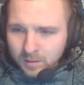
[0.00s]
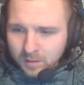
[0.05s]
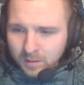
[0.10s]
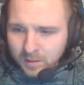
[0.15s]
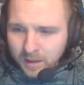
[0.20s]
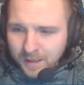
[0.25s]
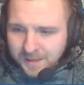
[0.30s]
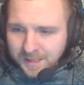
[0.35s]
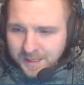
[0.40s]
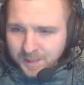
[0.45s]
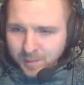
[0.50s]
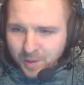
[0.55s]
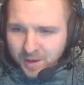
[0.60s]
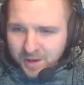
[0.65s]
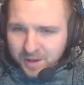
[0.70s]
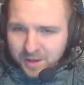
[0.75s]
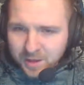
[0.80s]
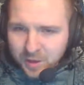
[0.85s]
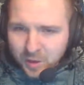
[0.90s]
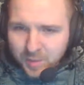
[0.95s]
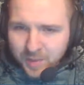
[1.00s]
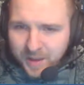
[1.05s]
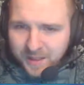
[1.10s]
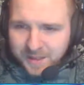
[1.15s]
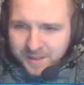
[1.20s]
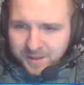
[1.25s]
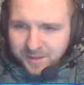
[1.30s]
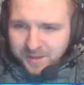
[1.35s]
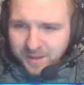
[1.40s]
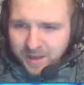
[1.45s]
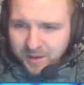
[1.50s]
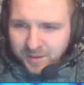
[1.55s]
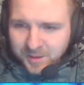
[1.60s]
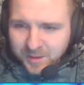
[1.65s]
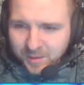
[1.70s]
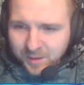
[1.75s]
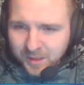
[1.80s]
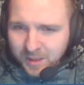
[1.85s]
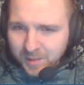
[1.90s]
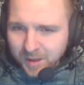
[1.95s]
This is one of the new pistols that I was
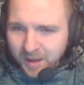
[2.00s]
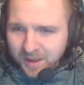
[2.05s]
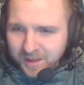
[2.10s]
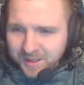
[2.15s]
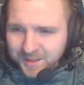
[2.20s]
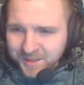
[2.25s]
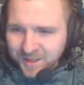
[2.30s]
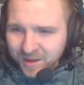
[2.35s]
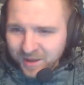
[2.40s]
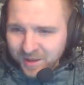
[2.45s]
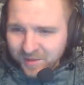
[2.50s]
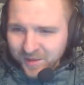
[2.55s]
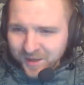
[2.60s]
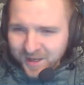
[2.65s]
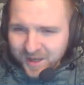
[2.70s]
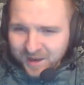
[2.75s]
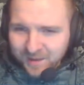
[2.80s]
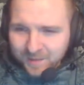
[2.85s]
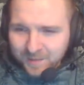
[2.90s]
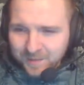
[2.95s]
talking about at the start of the video.